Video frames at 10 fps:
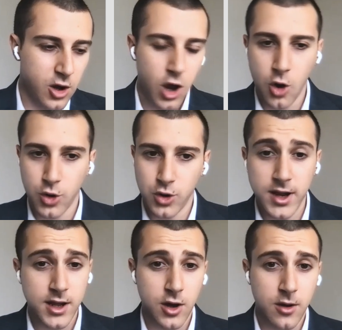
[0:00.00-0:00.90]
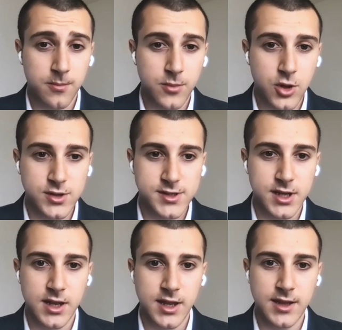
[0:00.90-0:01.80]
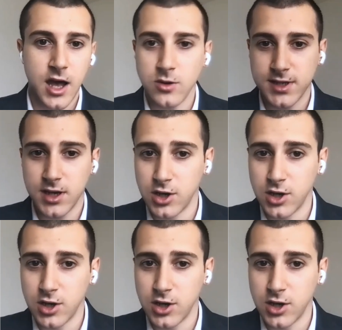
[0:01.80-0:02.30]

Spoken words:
lower income, you still need housing